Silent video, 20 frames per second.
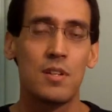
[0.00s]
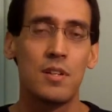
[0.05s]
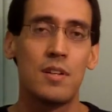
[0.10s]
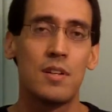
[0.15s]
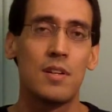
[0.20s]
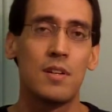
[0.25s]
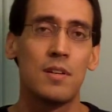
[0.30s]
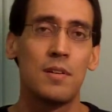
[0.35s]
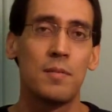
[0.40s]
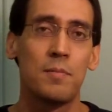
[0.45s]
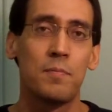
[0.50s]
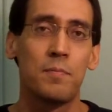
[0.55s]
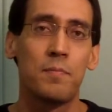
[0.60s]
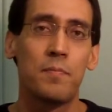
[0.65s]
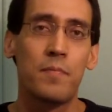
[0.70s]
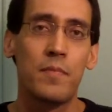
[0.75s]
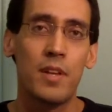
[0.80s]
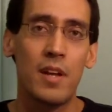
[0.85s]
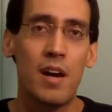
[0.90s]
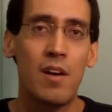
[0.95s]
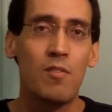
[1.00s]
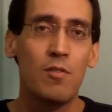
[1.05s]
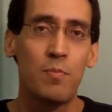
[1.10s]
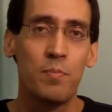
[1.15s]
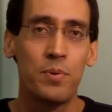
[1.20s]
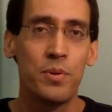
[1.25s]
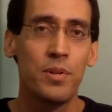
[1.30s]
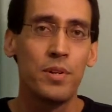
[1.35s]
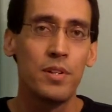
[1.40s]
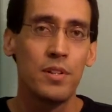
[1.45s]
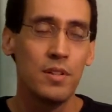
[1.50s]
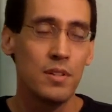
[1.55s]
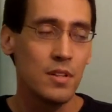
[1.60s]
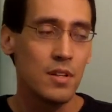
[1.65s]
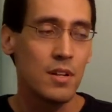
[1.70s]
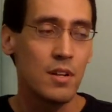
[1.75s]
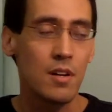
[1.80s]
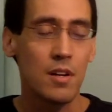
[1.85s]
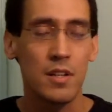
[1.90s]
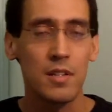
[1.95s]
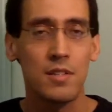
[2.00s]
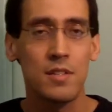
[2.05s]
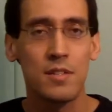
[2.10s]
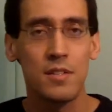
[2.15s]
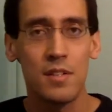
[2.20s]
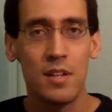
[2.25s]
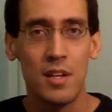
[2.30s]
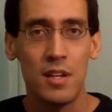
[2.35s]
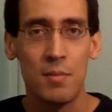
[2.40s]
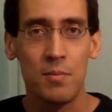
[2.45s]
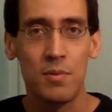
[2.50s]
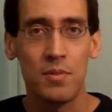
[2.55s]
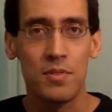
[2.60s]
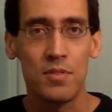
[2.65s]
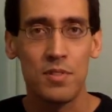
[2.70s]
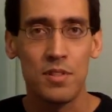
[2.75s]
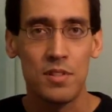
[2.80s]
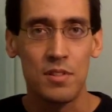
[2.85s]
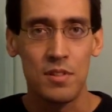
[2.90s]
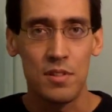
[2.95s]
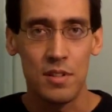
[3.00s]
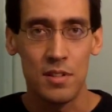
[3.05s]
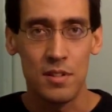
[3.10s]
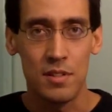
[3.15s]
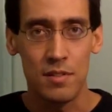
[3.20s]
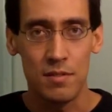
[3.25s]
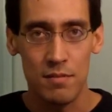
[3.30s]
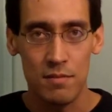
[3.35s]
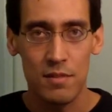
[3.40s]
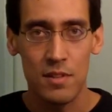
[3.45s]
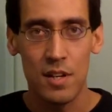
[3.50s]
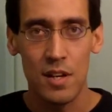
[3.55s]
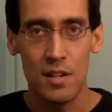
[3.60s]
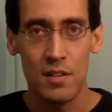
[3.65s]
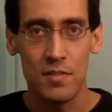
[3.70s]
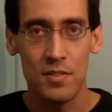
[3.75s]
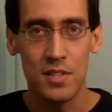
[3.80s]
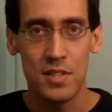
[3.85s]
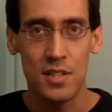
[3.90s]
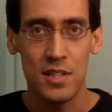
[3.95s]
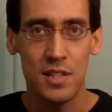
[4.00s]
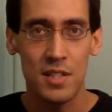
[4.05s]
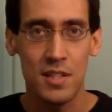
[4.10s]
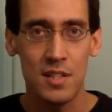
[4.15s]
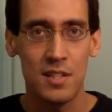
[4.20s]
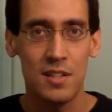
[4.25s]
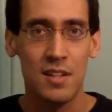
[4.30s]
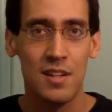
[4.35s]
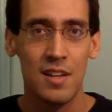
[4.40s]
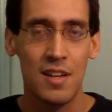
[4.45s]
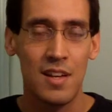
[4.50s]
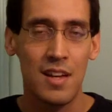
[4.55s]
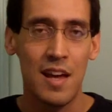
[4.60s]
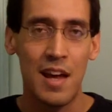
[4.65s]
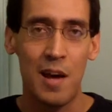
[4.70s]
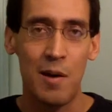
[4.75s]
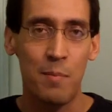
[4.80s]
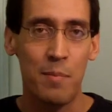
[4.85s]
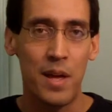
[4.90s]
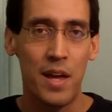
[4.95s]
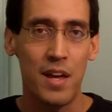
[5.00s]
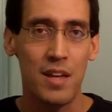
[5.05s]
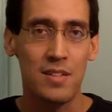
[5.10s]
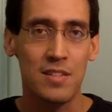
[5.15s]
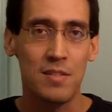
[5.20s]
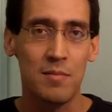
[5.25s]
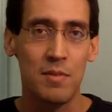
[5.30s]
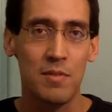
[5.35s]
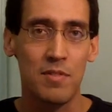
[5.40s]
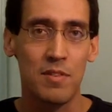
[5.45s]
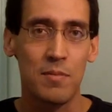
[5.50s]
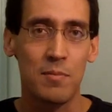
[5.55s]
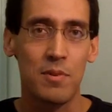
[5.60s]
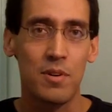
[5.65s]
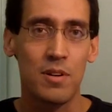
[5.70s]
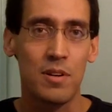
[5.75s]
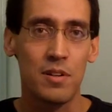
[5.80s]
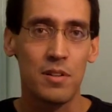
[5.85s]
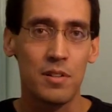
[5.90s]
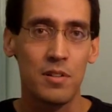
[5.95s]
I will put an odds table so you can kind of see how bad some of them are.